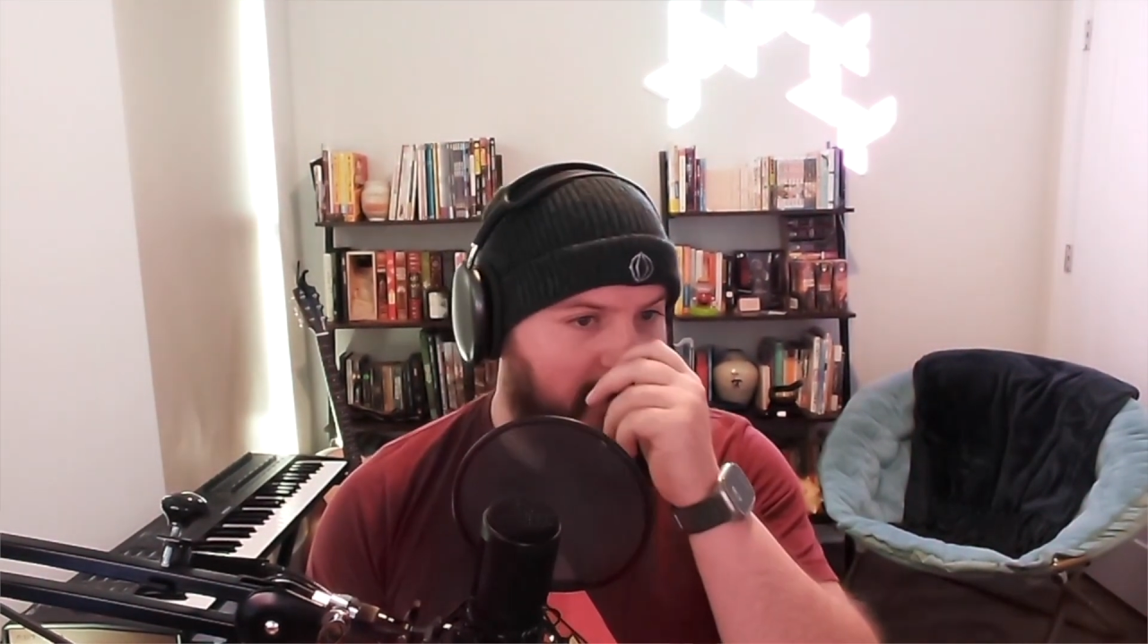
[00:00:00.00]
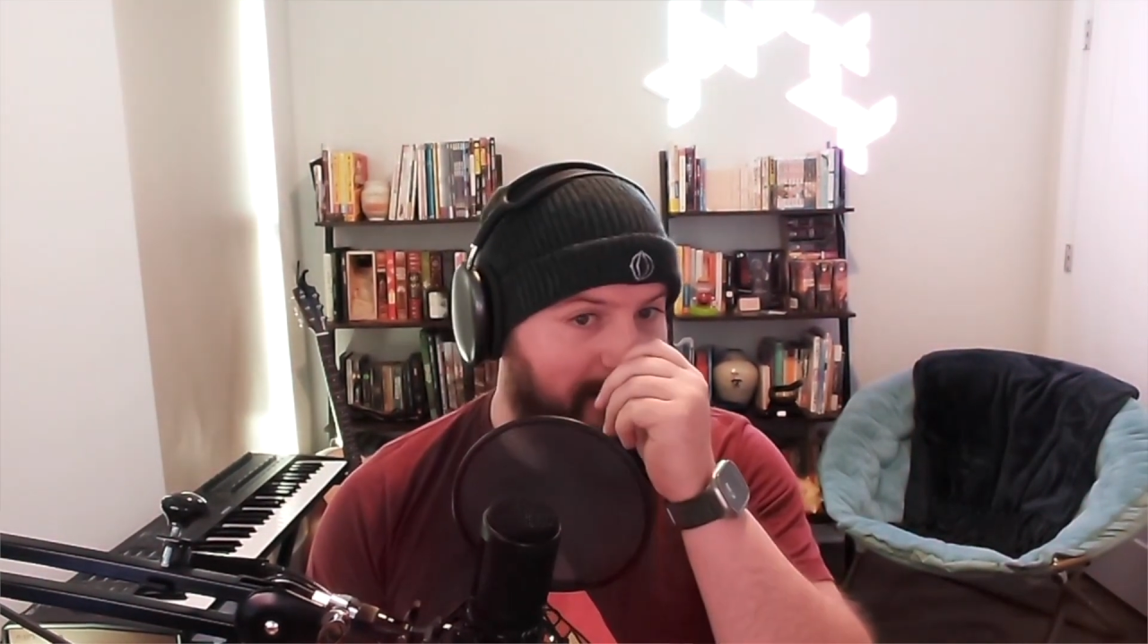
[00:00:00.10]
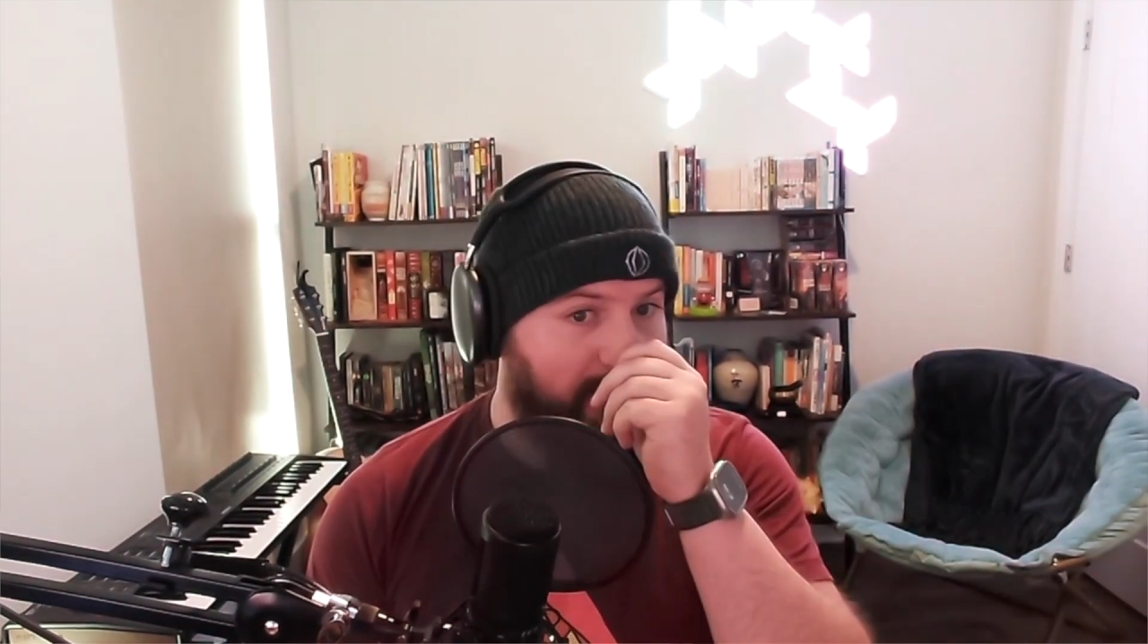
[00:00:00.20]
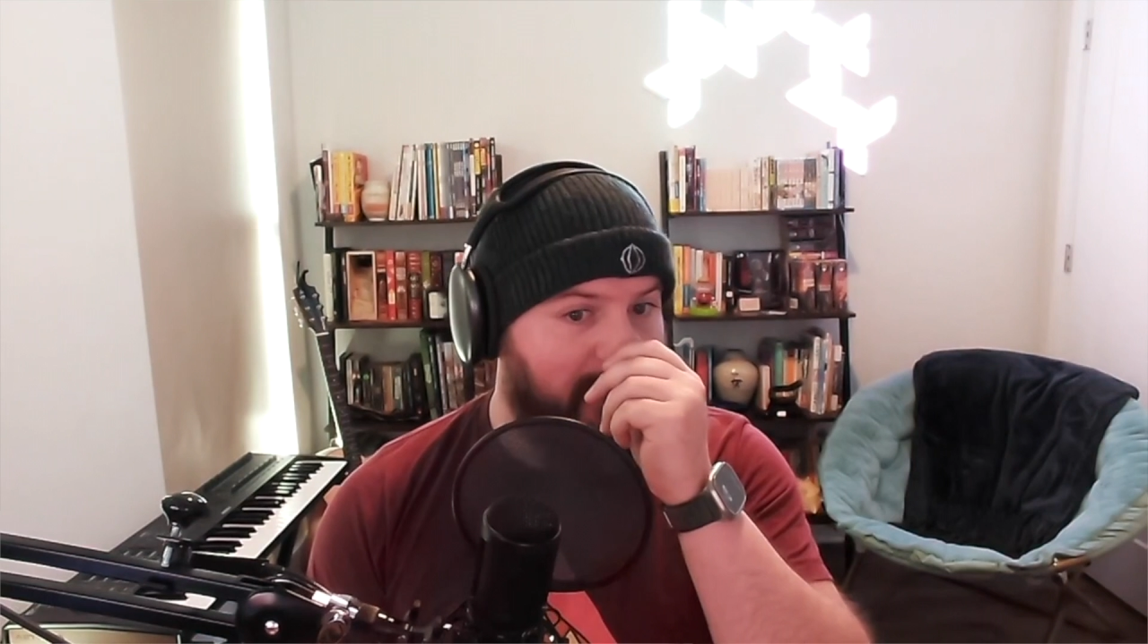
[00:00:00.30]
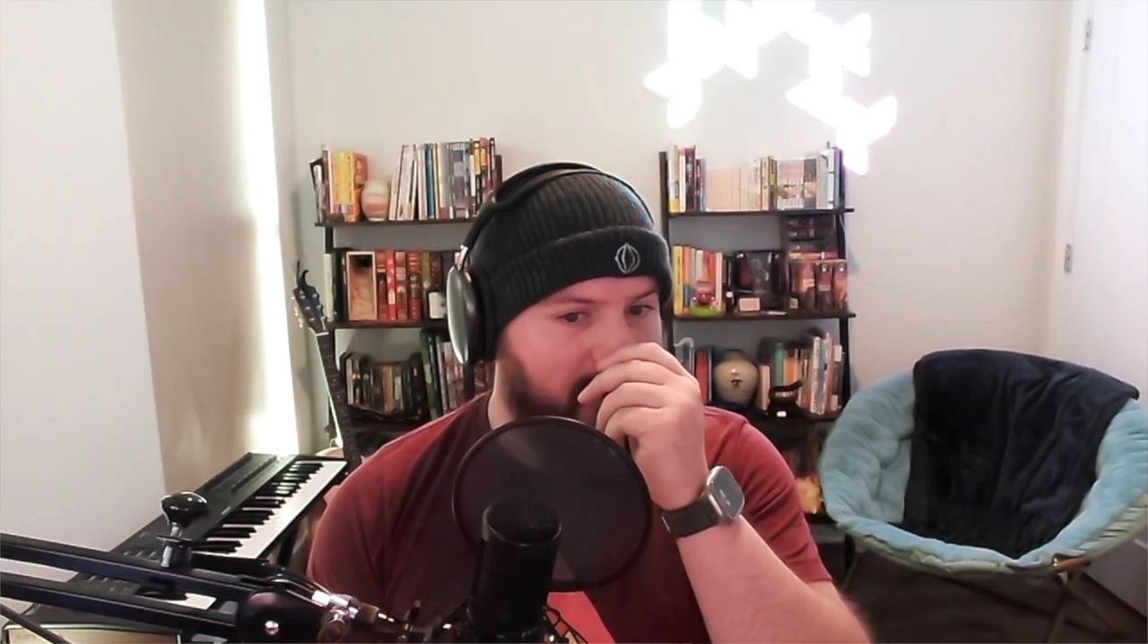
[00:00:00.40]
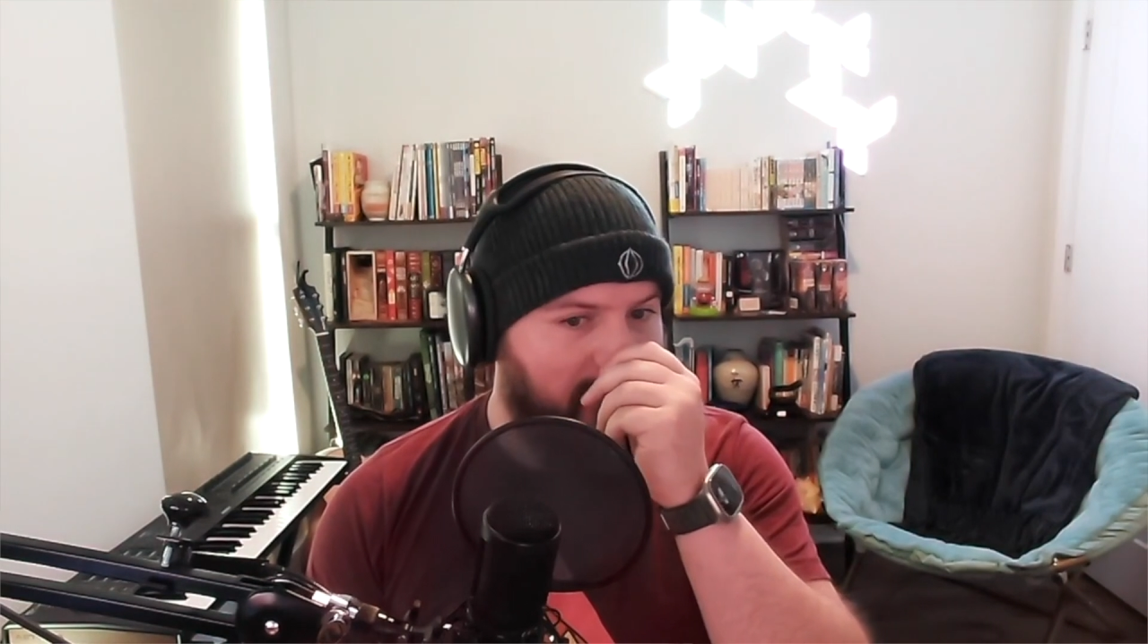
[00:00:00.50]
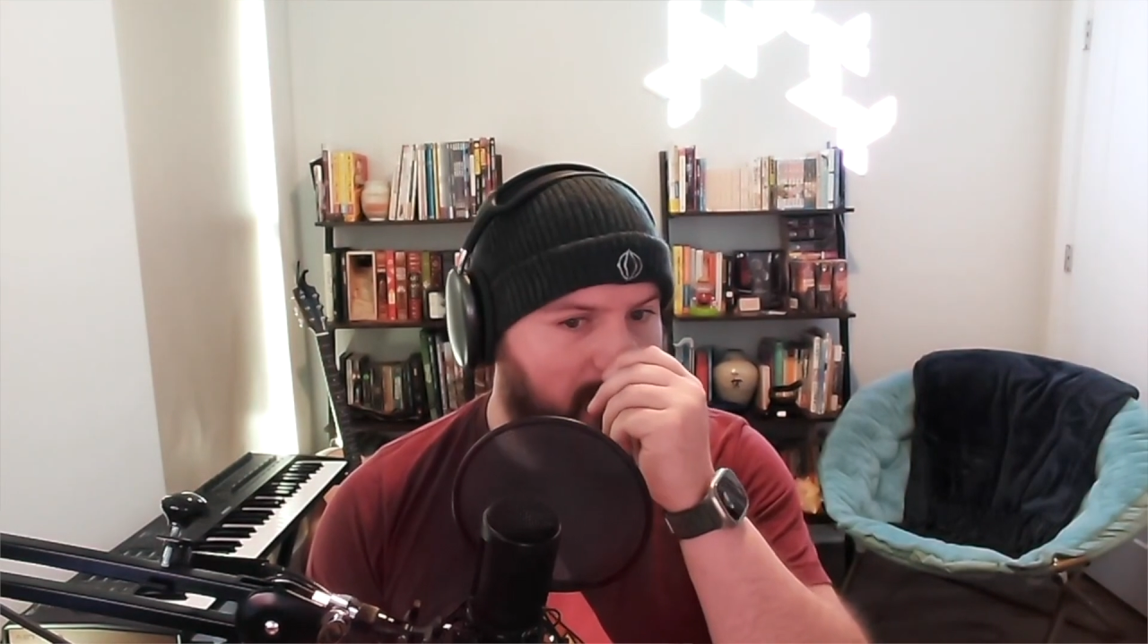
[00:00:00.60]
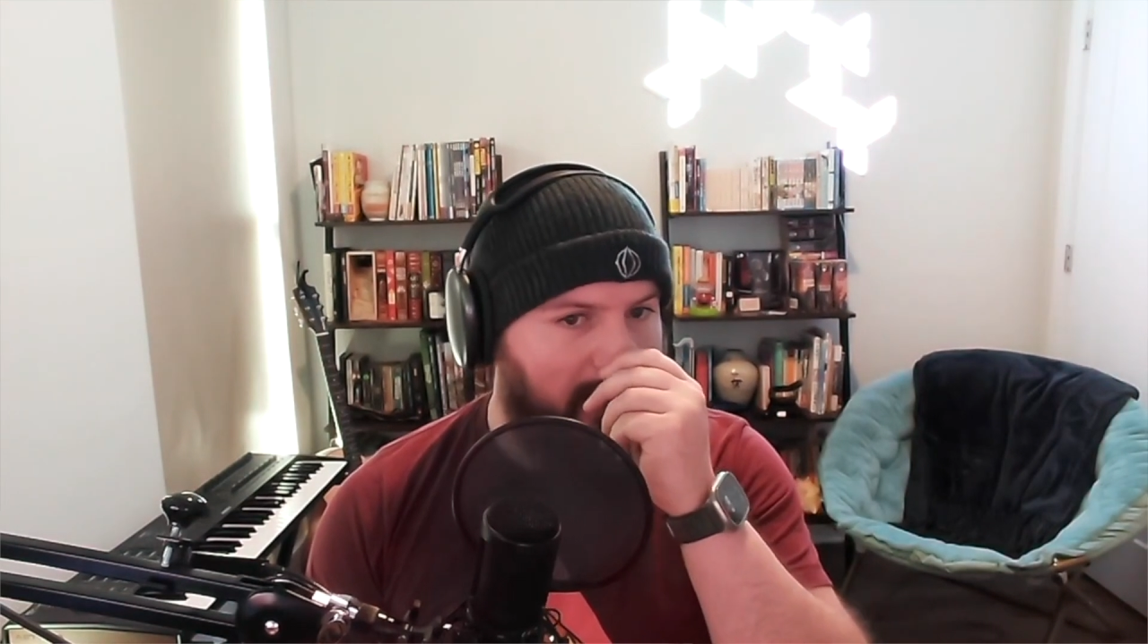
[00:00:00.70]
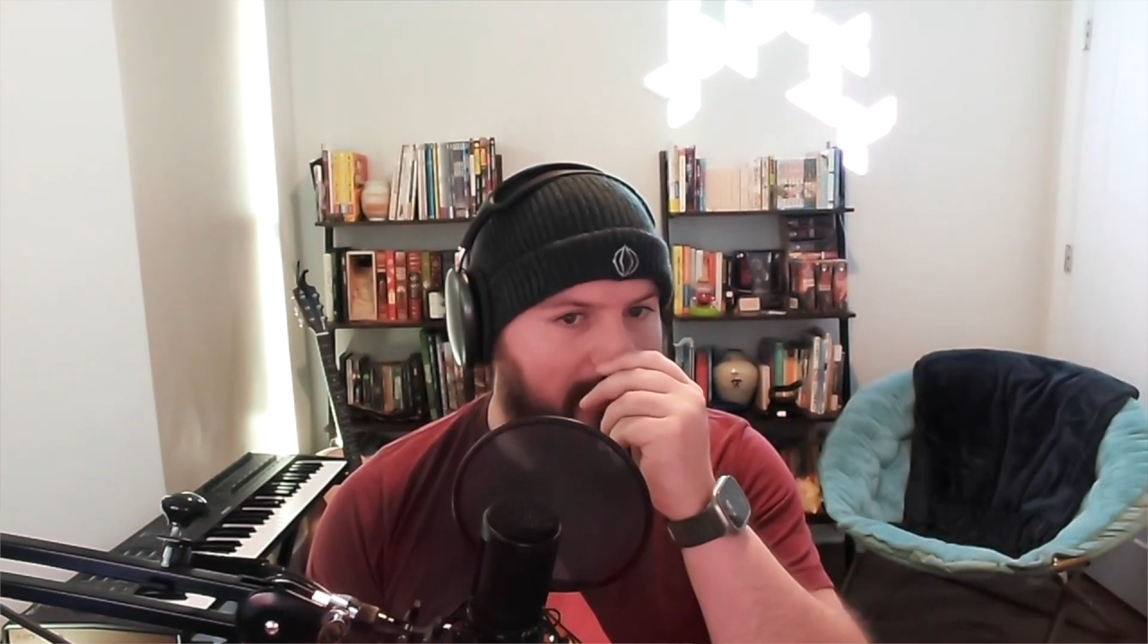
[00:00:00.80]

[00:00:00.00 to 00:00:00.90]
Even if you